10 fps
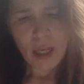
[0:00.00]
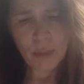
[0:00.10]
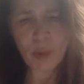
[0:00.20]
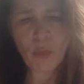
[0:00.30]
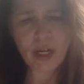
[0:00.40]

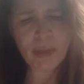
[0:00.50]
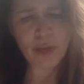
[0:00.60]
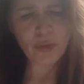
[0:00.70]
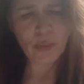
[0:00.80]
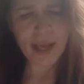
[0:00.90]
but what
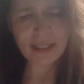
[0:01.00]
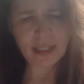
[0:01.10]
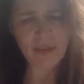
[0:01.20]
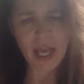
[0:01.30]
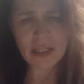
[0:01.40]
about the rest
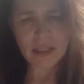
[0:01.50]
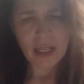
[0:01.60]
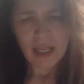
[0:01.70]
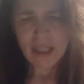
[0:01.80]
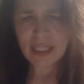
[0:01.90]
of us?
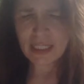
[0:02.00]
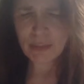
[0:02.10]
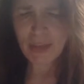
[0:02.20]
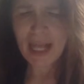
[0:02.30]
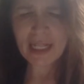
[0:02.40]
The
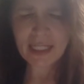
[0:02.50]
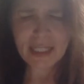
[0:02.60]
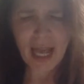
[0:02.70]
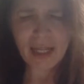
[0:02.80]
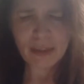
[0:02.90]
smell is
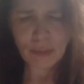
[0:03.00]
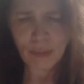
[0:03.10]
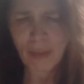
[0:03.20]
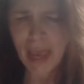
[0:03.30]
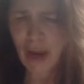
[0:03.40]

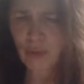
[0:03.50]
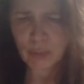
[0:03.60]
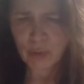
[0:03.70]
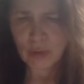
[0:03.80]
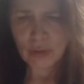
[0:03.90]

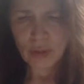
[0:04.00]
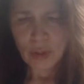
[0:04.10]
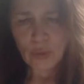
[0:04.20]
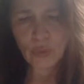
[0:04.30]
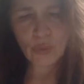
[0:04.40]
unbearable.
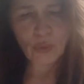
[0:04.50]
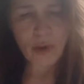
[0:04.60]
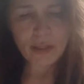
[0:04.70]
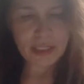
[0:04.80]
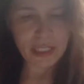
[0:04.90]
Who
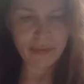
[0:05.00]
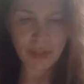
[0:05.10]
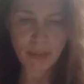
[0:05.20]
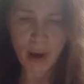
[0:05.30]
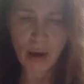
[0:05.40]
wants to live
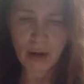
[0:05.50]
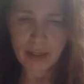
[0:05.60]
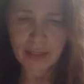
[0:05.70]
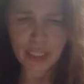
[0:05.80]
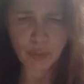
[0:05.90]
in a
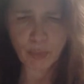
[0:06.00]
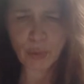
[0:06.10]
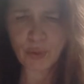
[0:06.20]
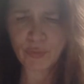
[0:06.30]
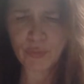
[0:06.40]
barn that's
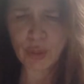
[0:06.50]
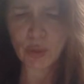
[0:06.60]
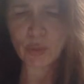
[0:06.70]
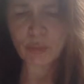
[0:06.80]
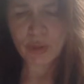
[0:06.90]

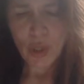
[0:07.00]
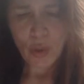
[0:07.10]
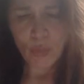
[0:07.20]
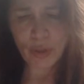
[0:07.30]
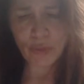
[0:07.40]
perfumed
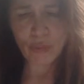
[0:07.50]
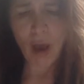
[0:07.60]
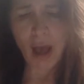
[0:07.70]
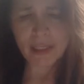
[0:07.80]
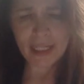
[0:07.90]
with
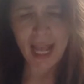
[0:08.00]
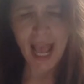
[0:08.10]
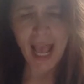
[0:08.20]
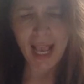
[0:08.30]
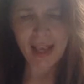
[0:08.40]
rotten
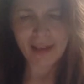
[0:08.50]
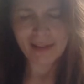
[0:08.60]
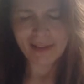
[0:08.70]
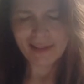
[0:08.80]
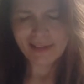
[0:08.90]
egg?"
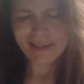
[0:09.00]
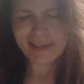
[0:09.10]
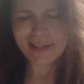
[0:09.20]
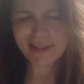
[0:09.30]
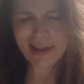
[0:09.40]

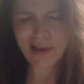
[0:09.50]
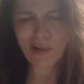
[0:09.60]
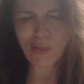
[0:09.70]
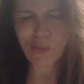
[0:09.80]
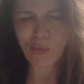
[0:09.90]

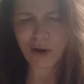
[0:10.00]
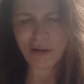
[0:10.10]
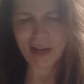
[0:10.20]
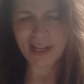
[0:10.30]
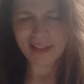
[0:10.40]
"Don't
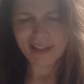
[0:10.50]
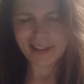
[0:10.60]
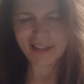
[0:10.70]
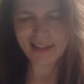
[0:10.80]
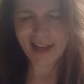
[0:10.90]
worry,
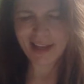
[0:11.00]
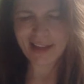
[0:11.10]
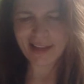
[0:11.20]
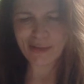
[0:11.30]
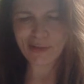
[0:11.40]
you'll get
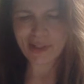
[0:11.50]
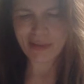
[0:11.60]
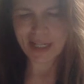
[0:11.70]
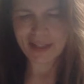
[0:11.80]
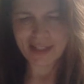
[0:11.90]
used to
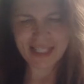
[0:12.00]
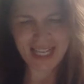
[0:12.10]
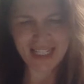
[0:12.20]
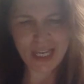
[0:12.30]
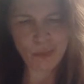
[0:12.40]
it,"
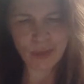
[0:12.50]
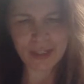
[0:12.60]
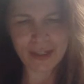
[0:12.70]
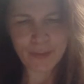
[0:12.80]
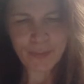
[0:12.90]
said
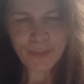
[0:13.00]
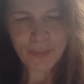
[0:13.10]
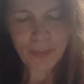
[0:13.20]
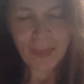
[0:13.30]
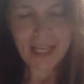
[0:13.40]
Templeton.
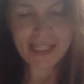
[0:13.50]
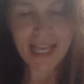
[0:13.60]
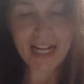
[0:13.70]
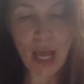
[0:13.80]
He sat